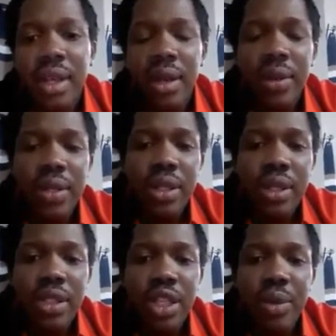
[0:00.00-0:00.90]
and I was
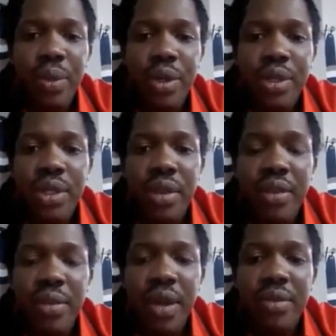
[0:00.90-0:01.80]
the chairperson
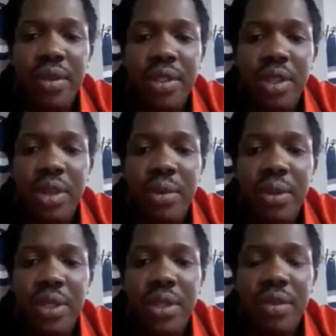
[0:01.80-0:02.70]
of the manifesto
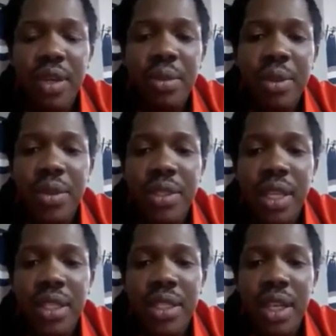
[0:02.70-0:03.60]
committee for the People's
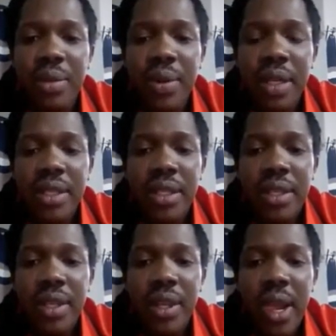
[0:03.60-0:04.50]
National
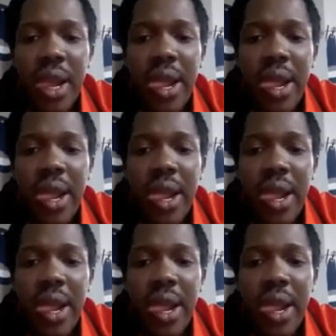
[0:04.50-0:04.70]
Party.